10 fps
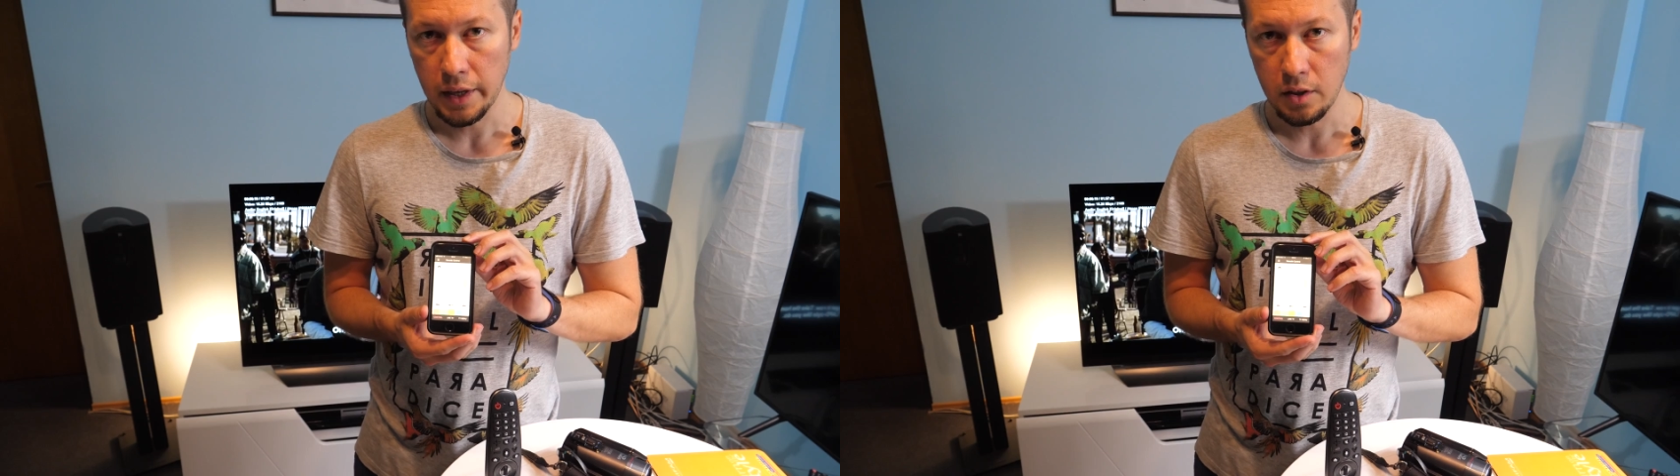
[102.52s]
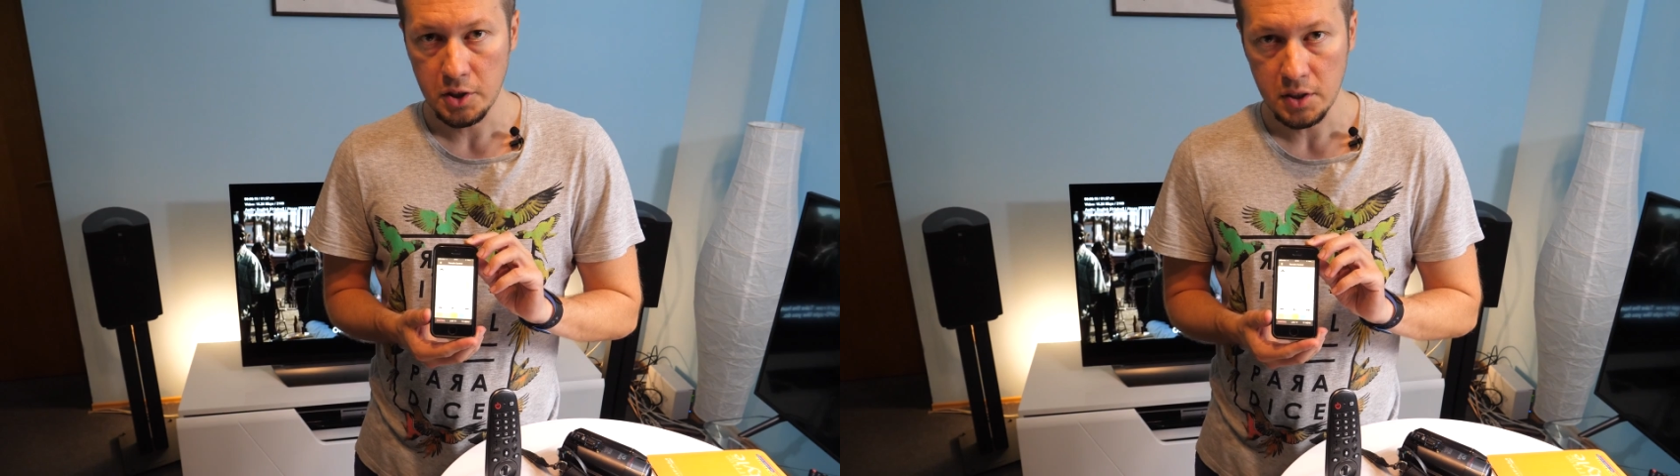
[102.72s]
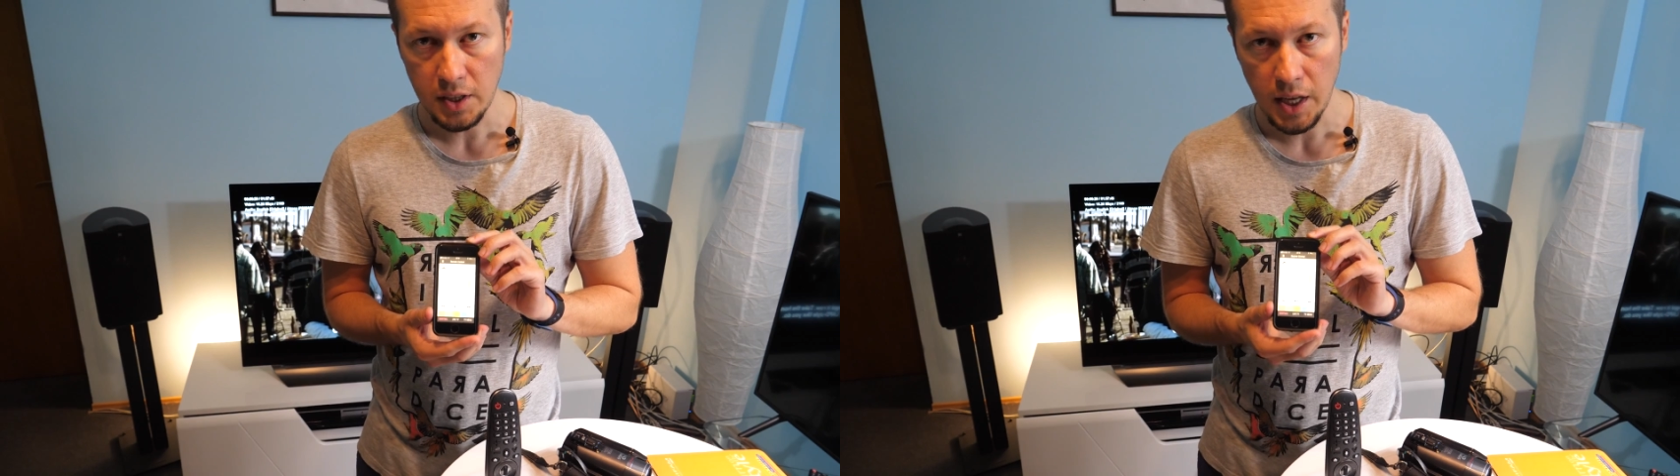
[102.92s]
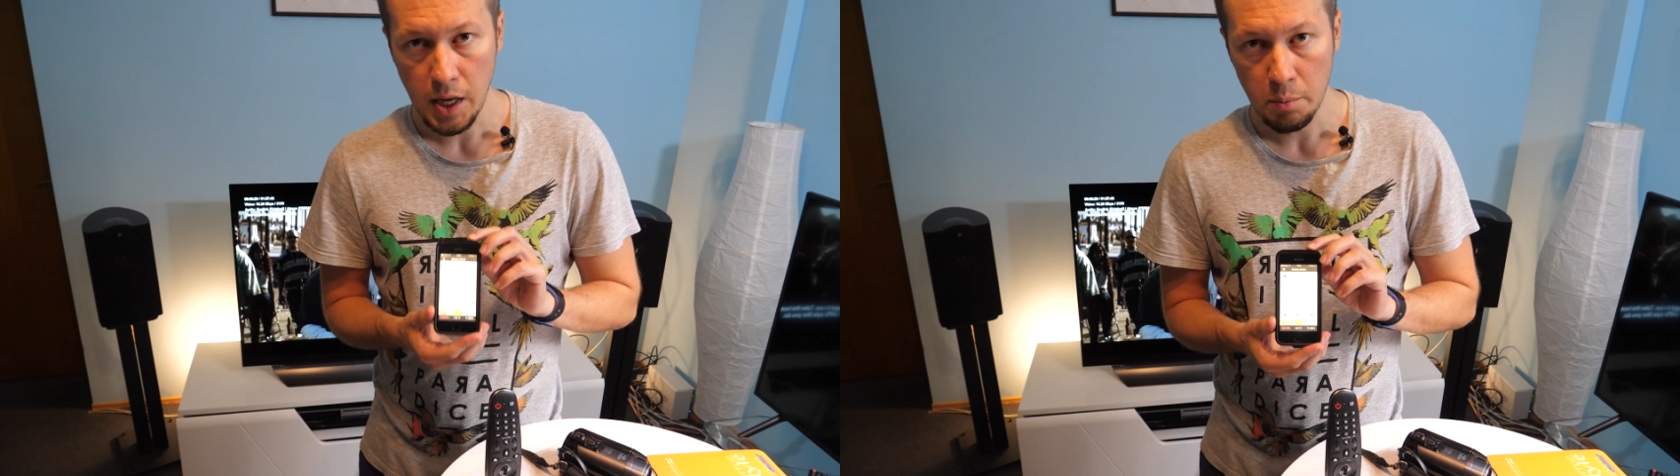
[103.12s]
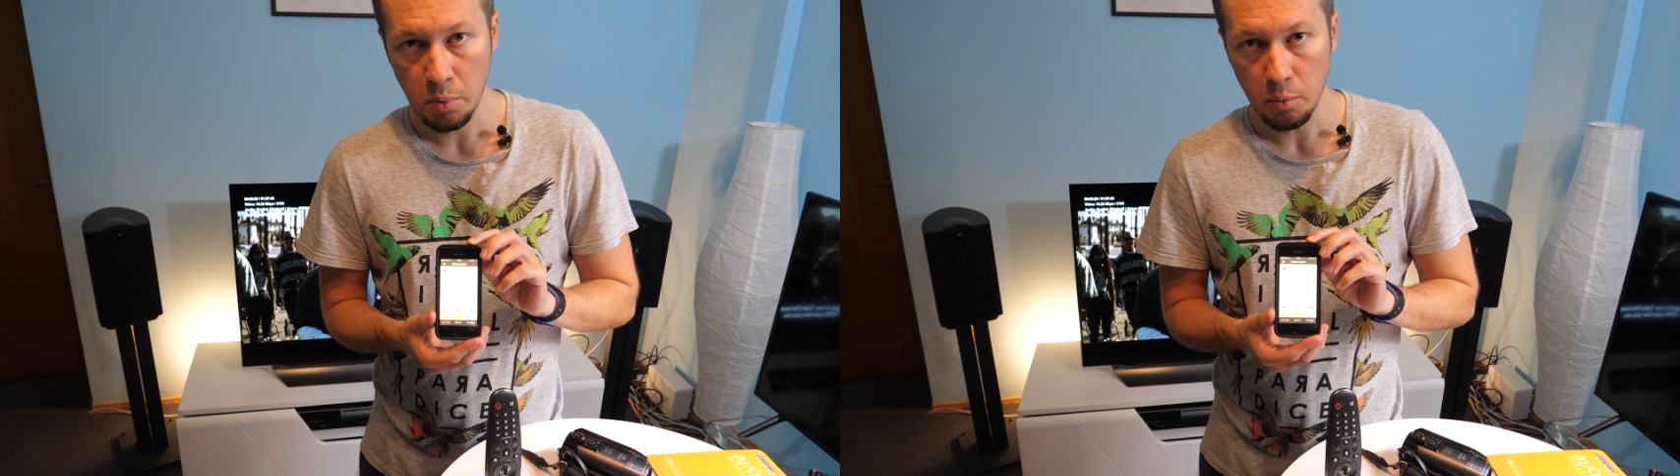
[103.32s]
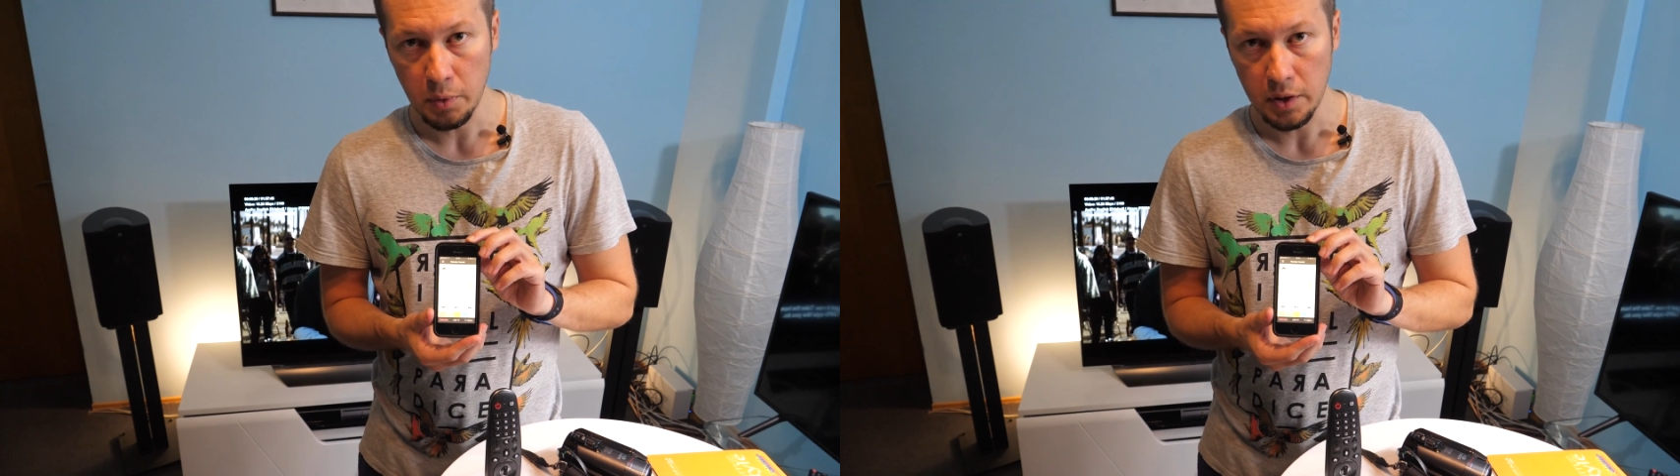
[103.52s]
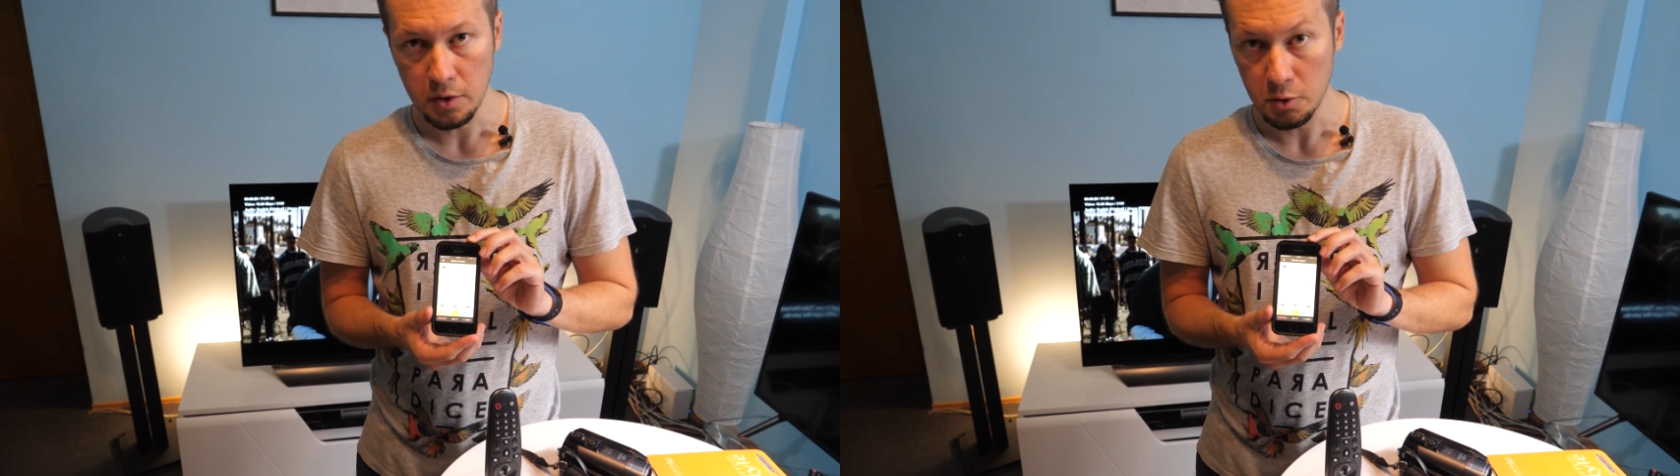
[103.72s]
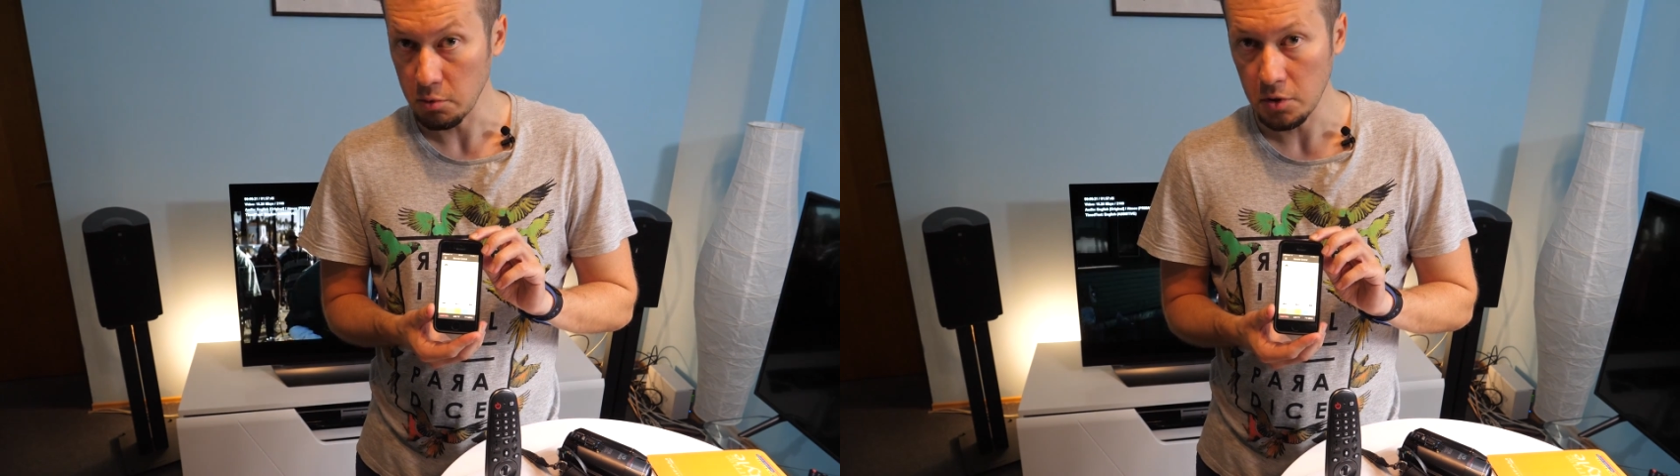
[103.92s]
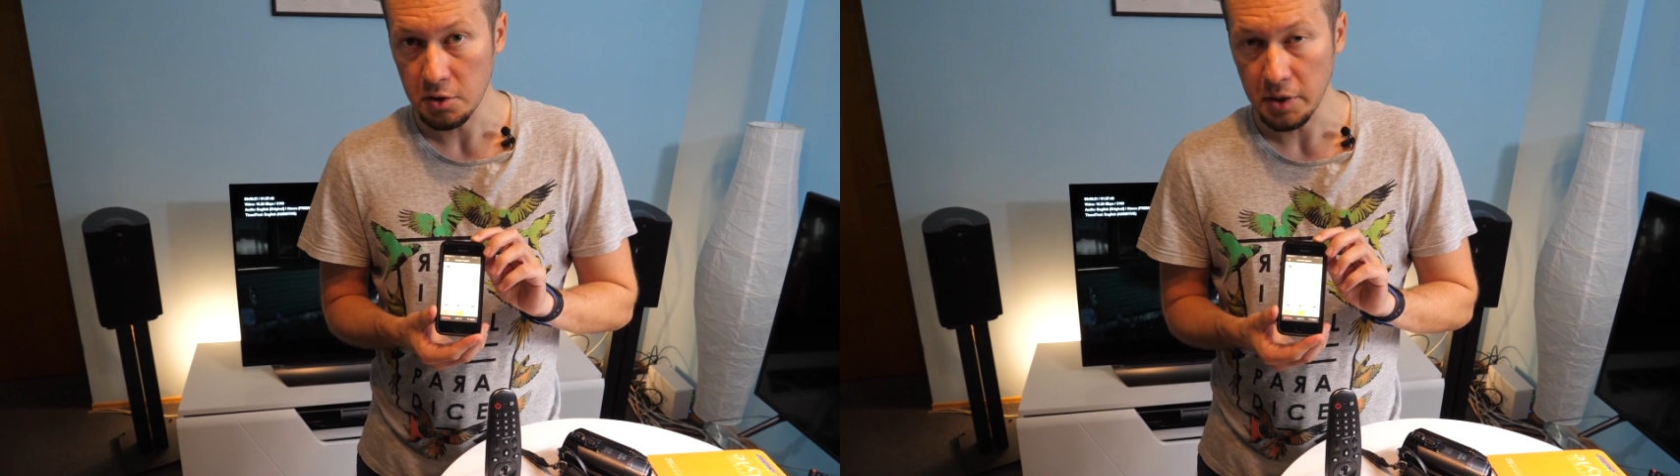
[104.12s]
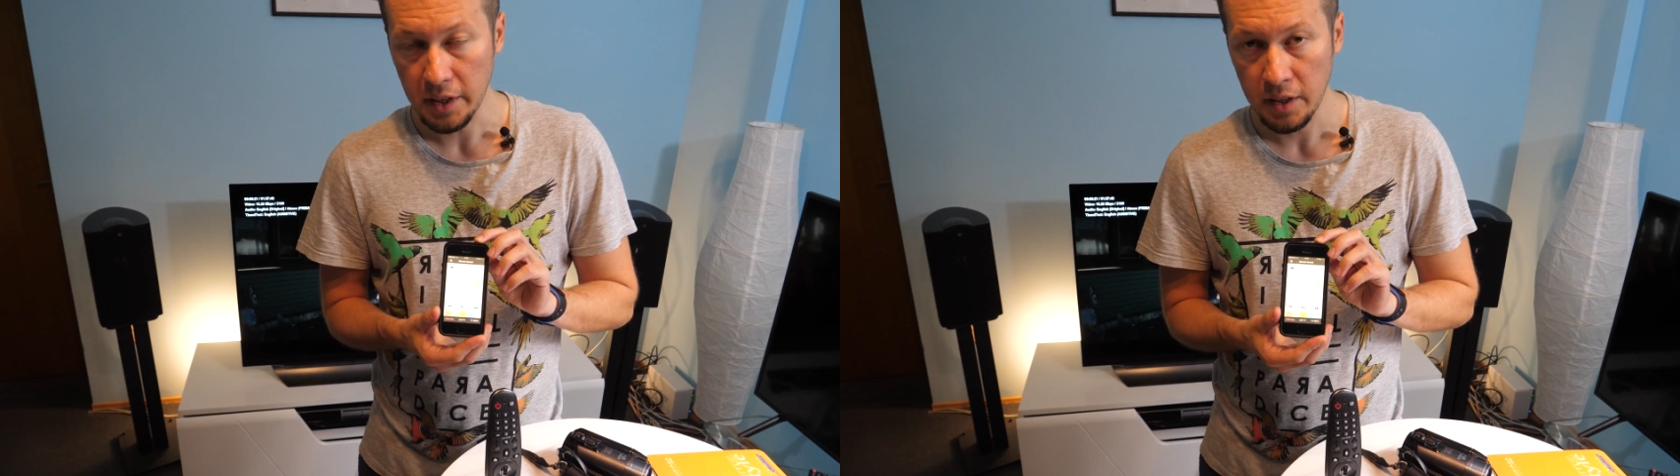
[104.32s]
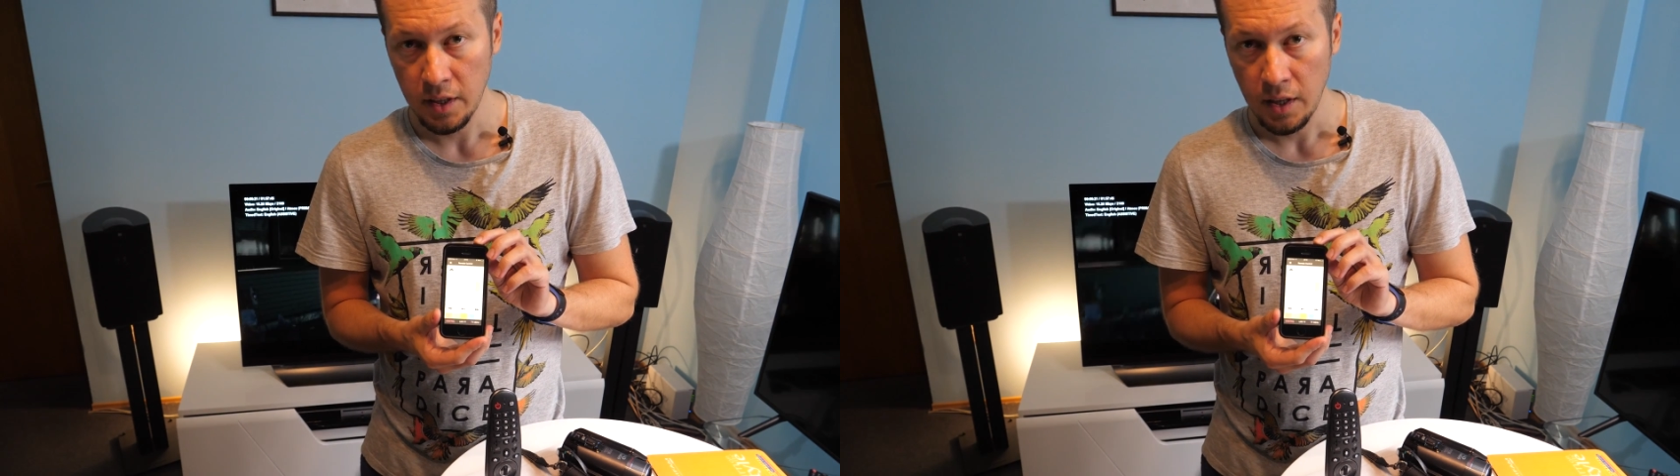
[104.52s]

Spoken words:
LG's app will do the trick.